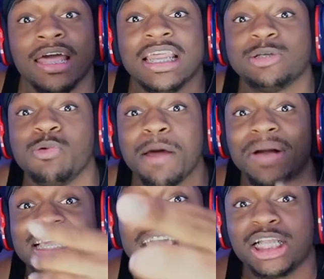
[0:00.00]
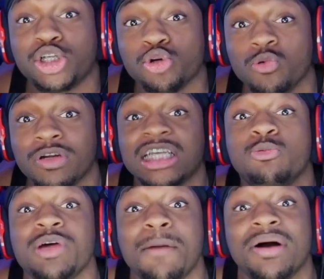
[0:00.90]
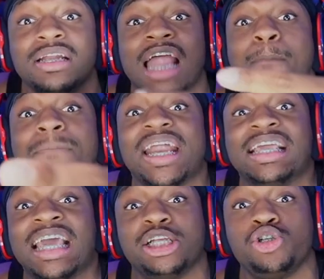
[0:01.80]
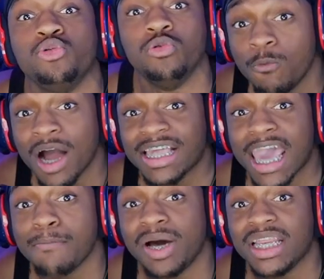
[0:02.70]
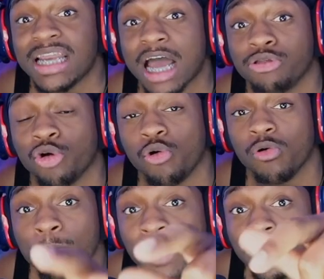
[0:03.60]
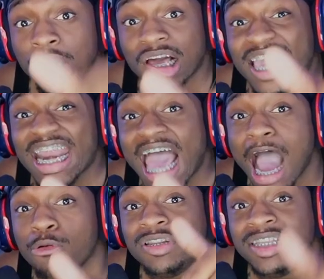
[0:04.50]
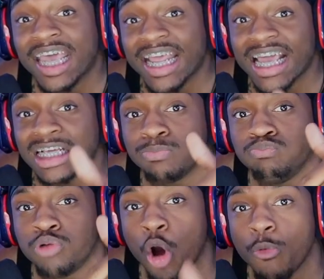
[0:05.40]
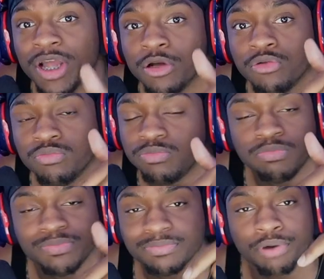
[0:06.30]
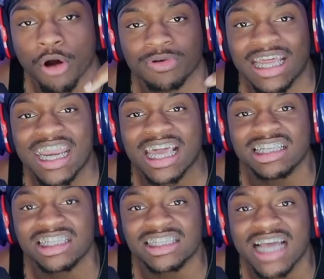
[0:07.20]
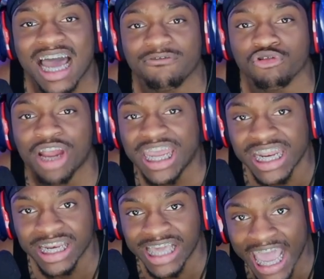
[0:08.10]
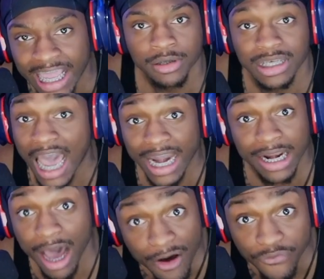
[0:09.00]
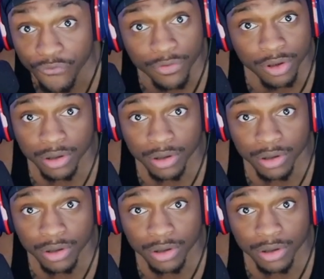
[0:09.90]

this when I'm gonna get you. This when I'm i I'm about to get you. What can money not do? But look at how Diddy is going, bro. The nigga just got raided, gang. Not enough.